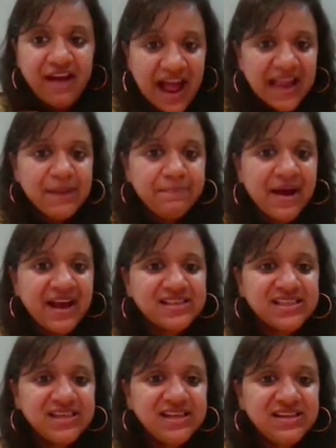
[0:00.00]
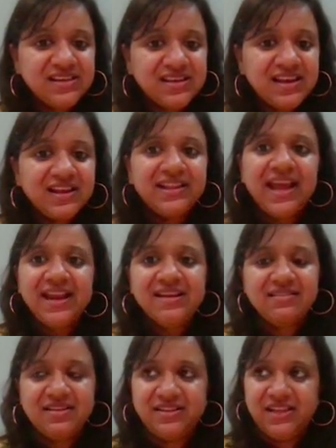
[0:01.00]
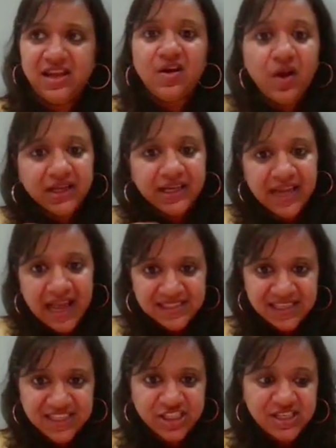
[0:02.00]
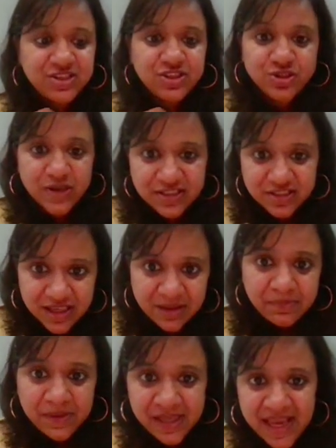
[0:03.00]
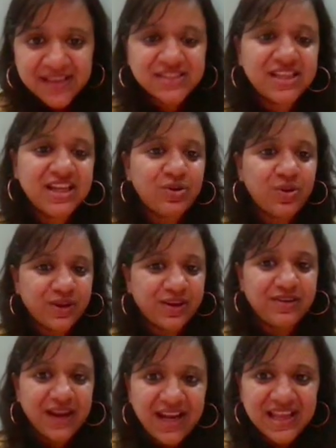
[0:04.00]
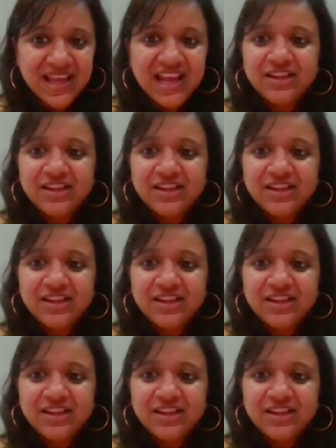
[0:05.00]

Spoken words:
I pass it, then the organization is trusting me as their lawyer, right?